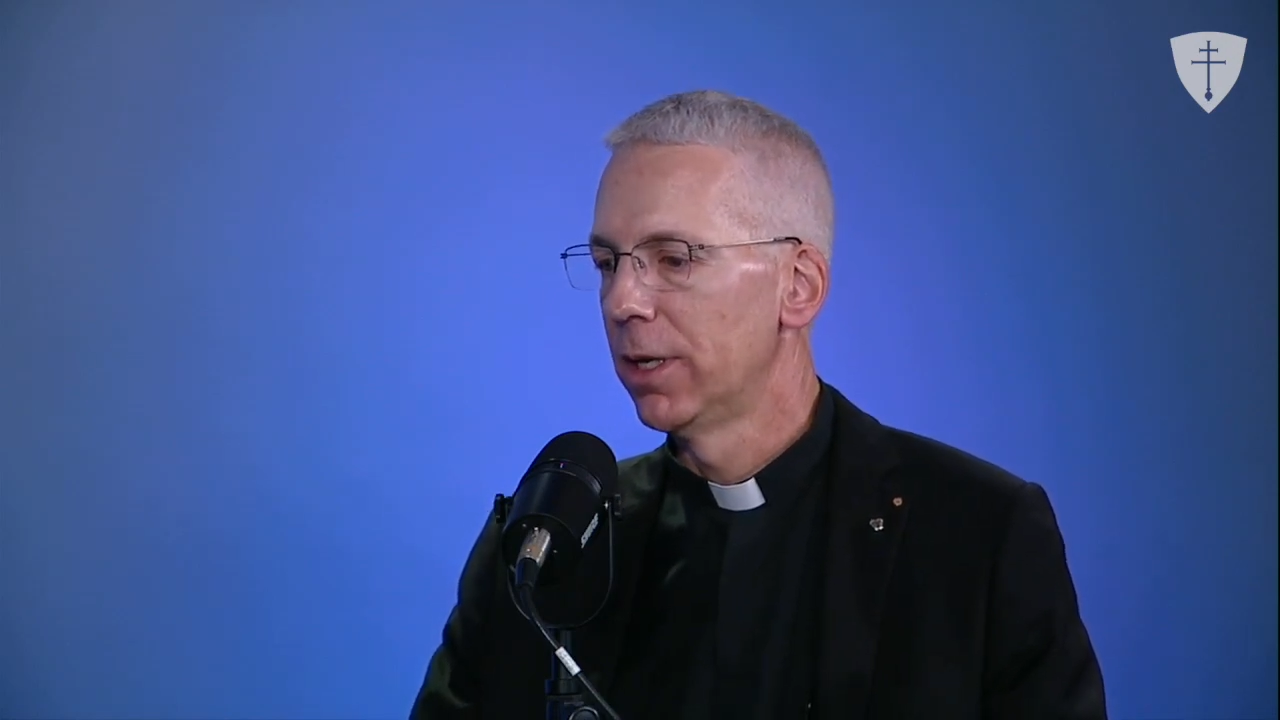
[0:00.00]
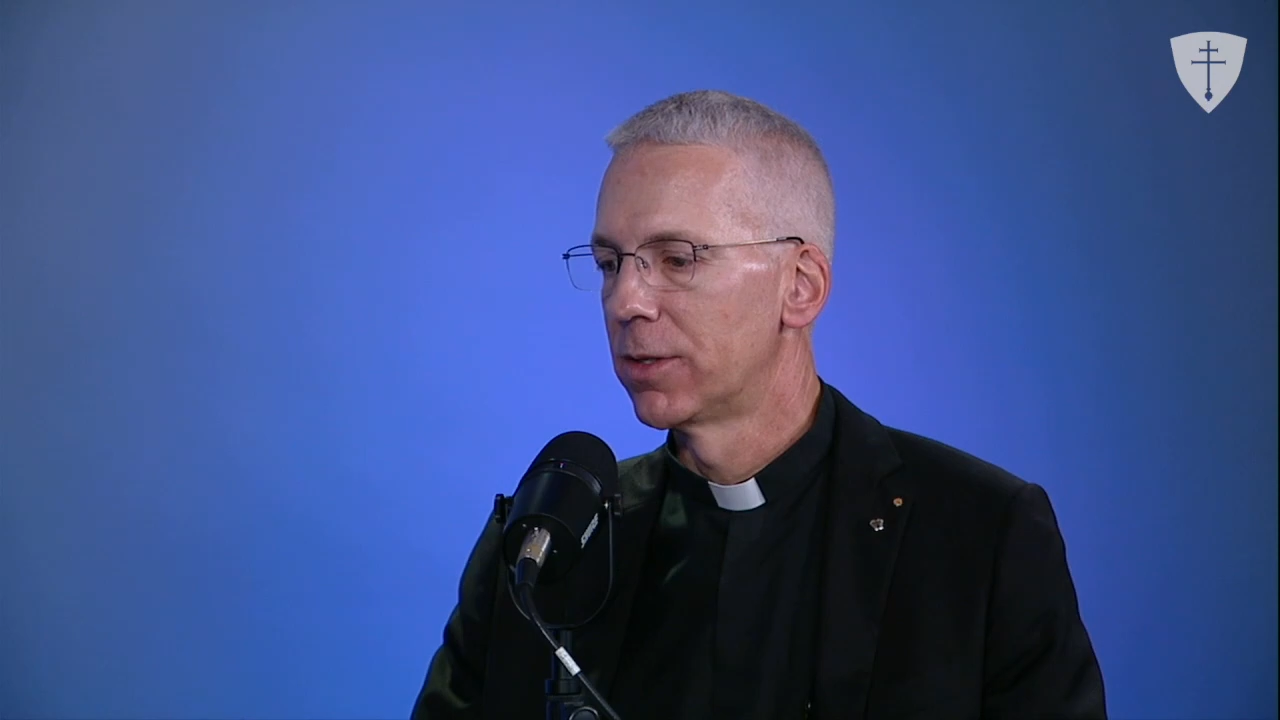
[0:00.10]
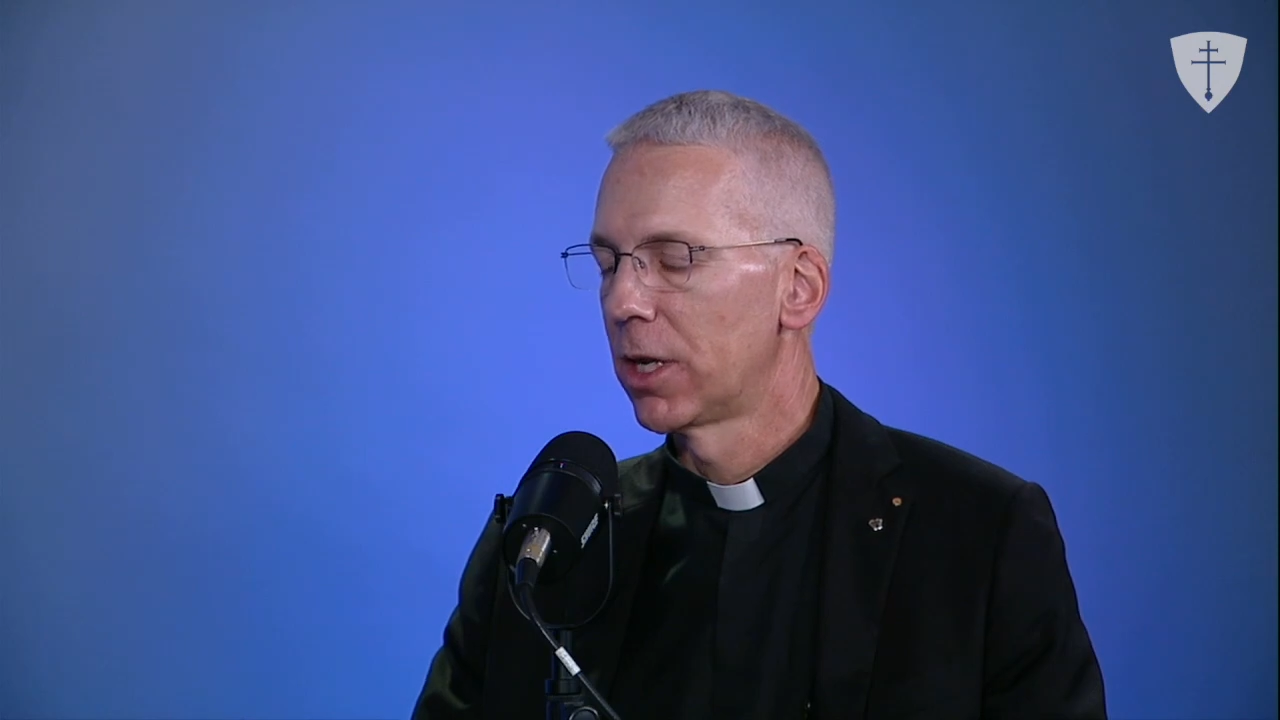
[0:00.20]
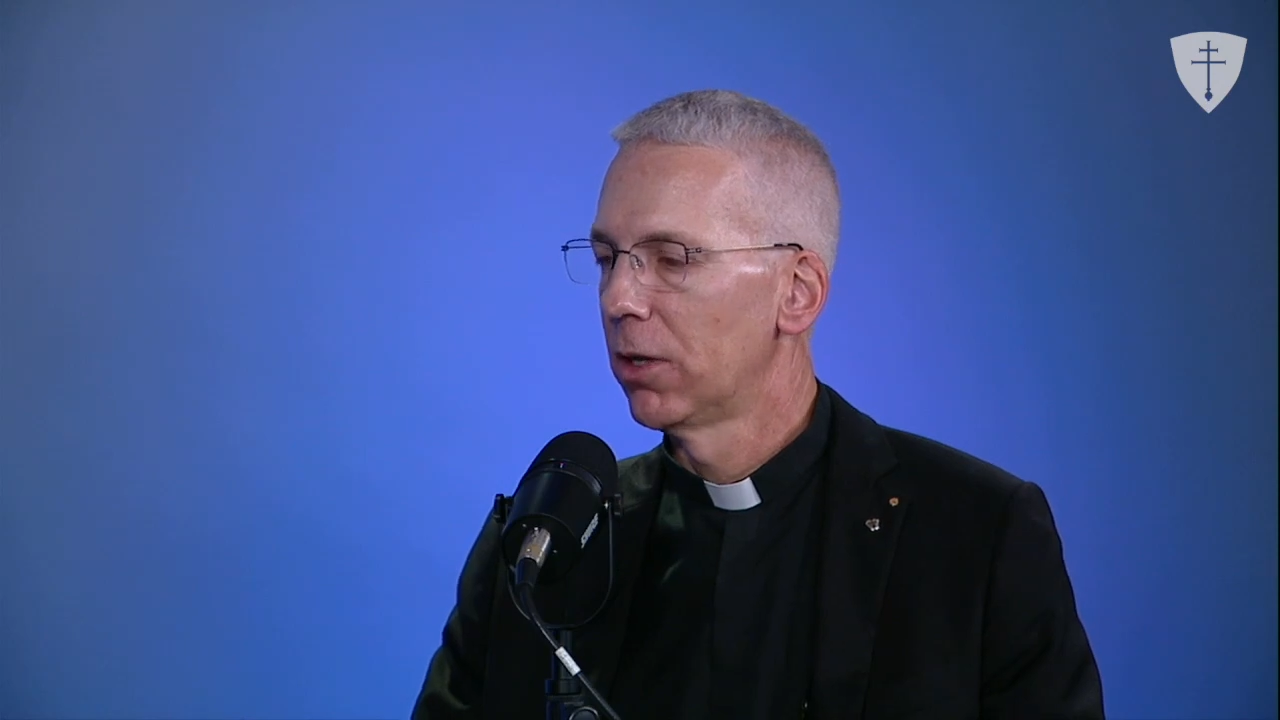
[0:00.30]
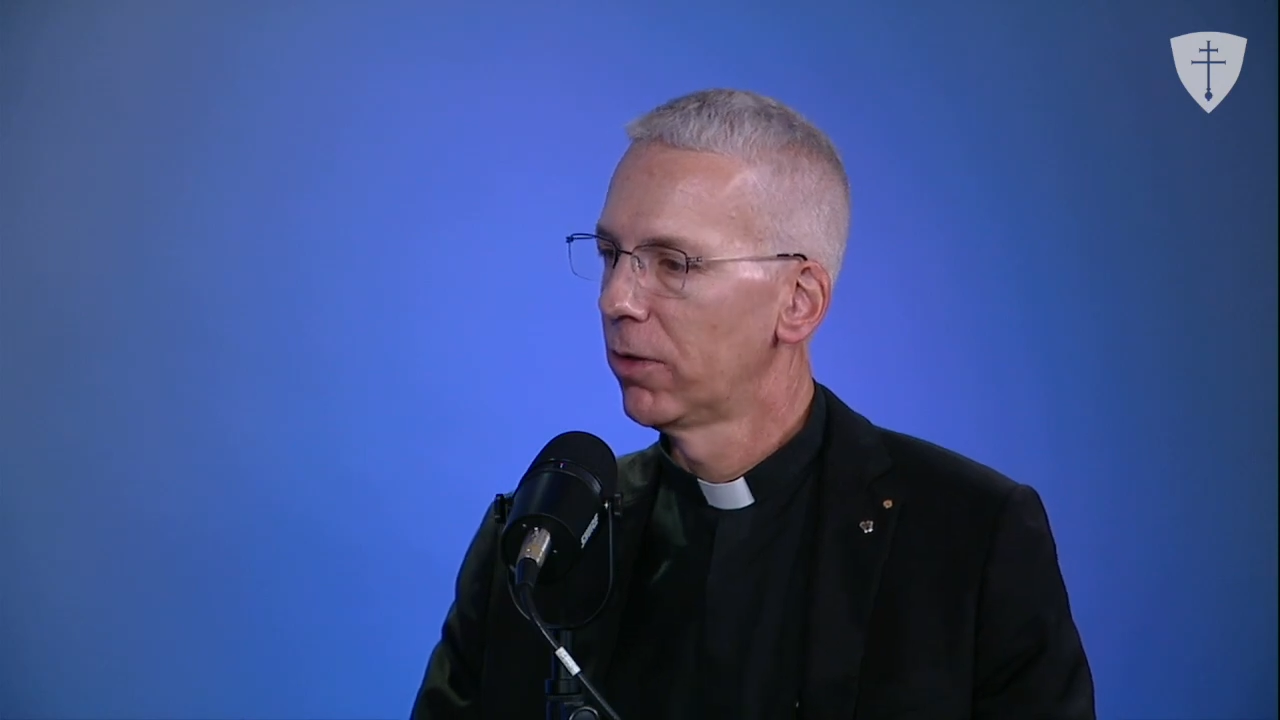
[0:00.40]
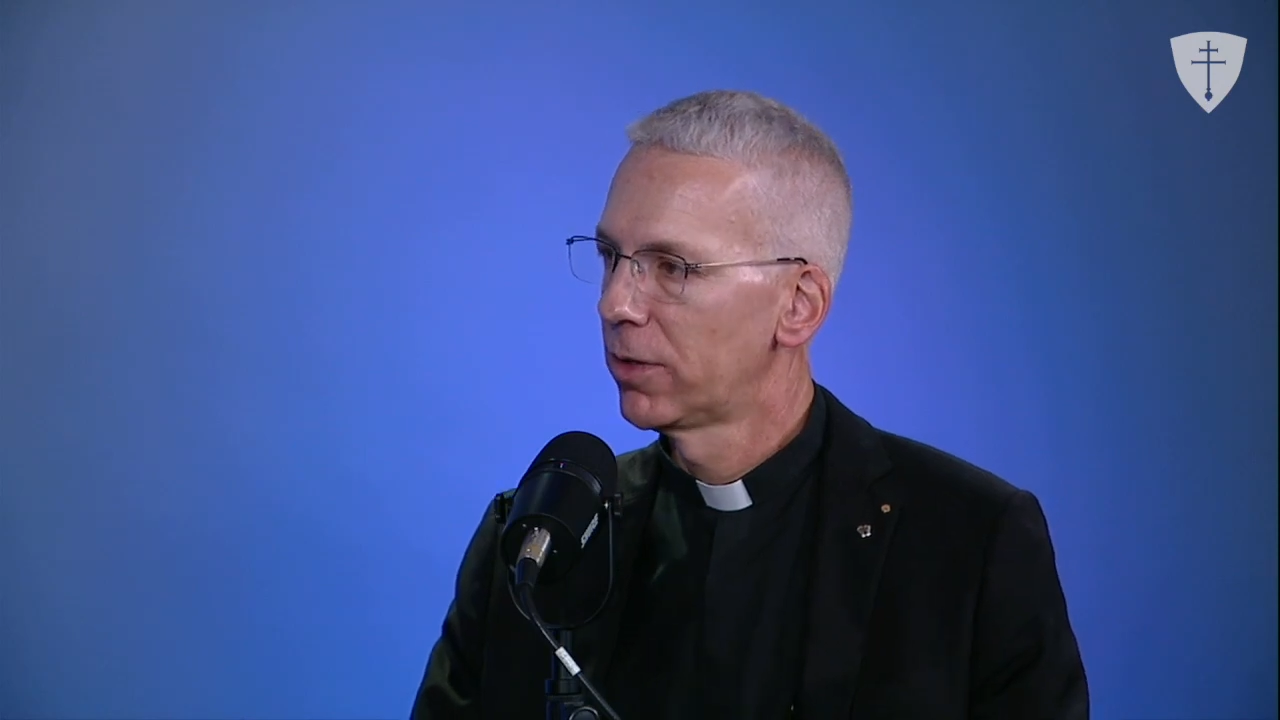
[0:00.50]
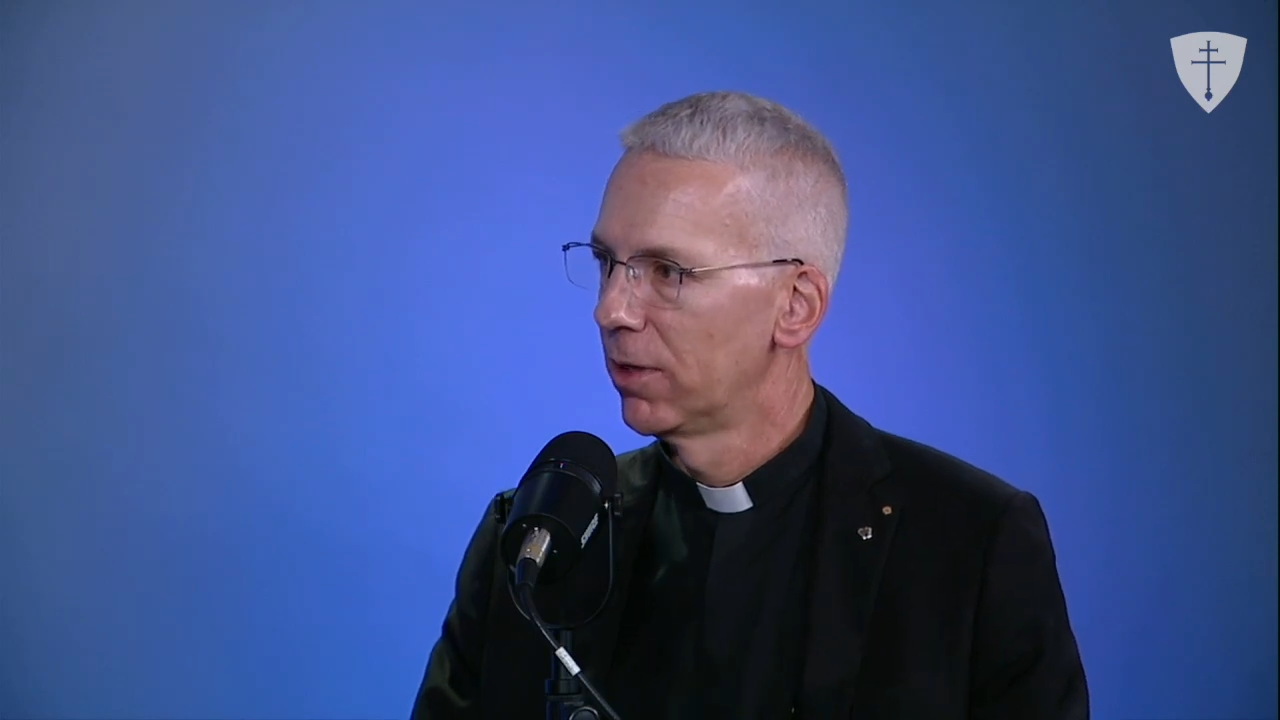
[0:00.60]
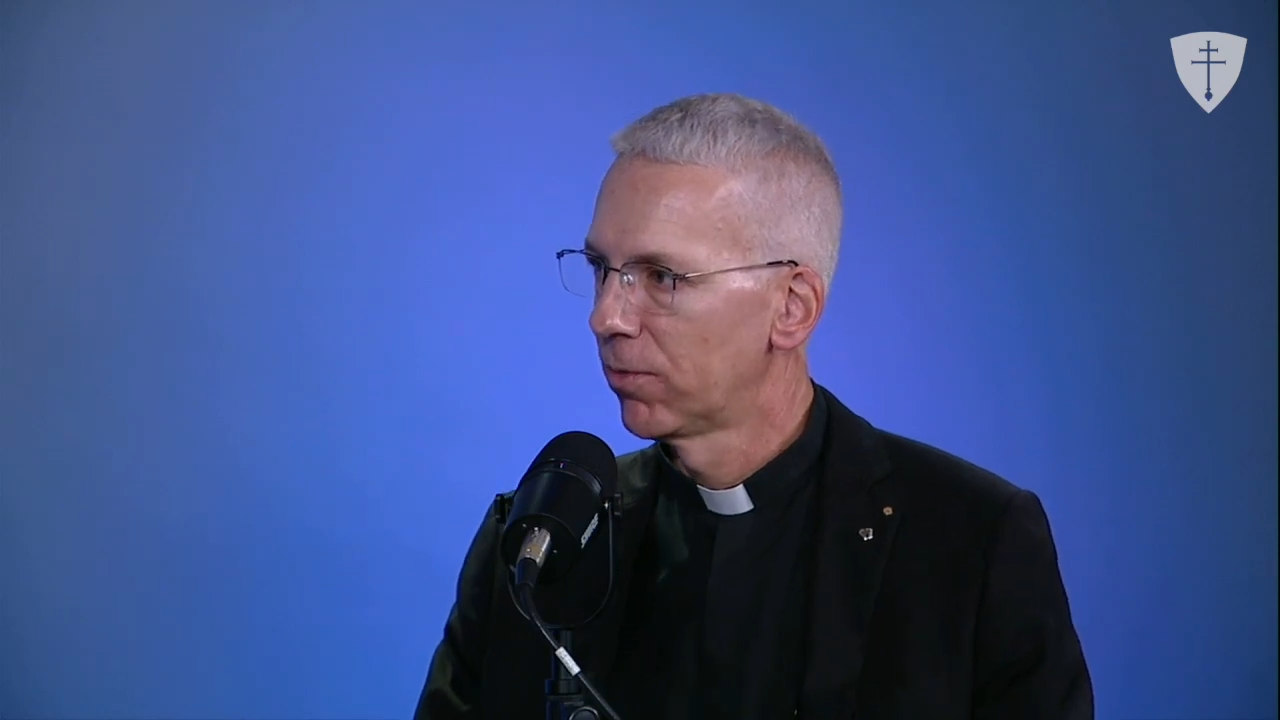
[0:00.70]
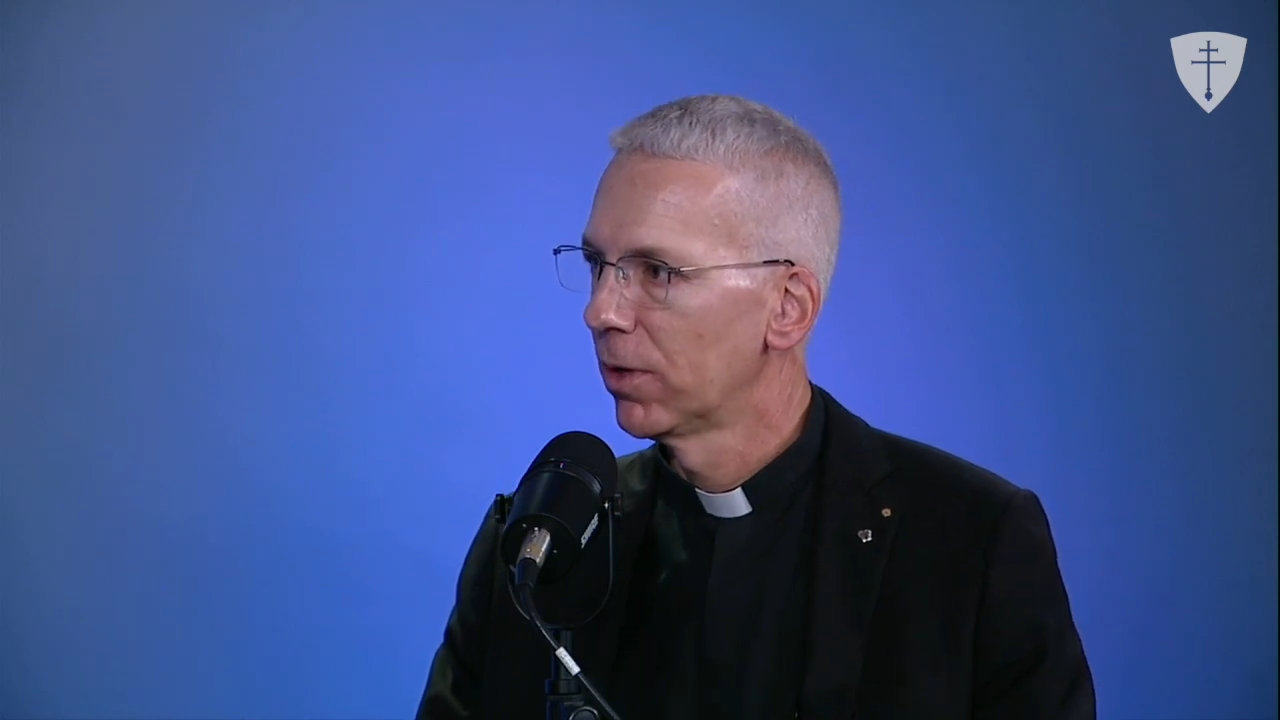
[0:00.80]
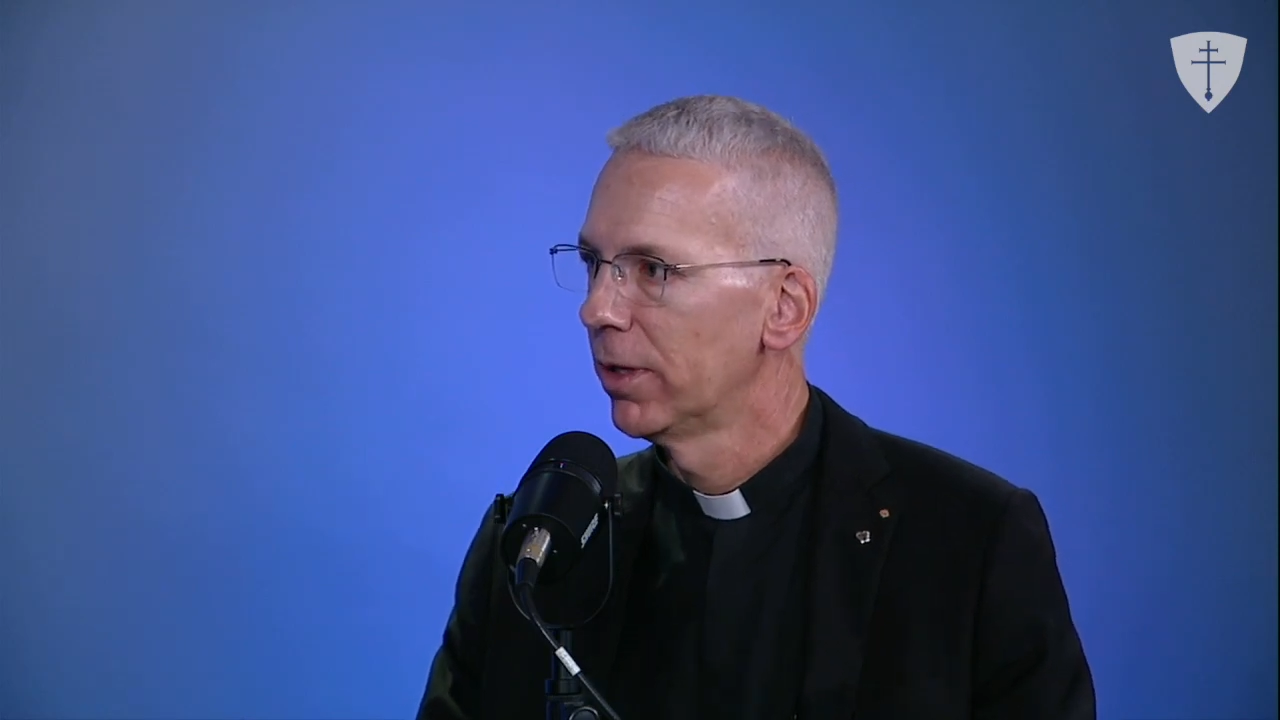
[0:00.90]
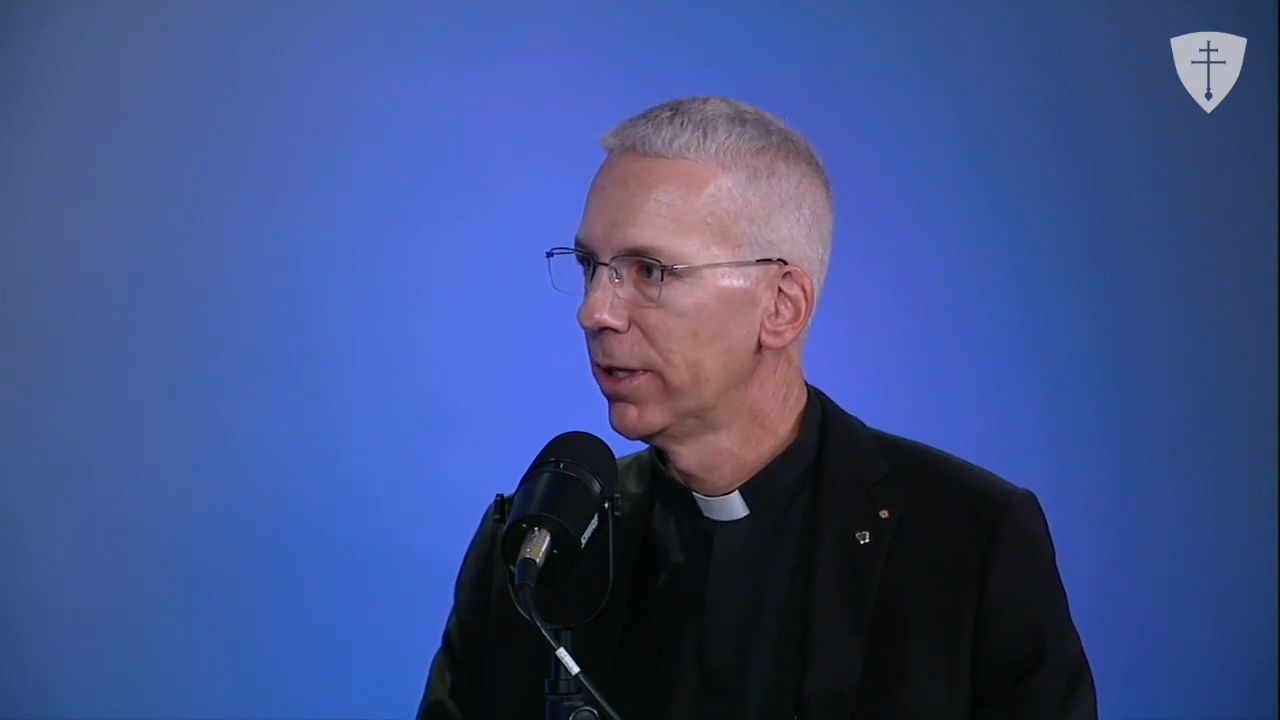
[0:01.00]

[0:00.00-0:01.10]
it's going to look differently.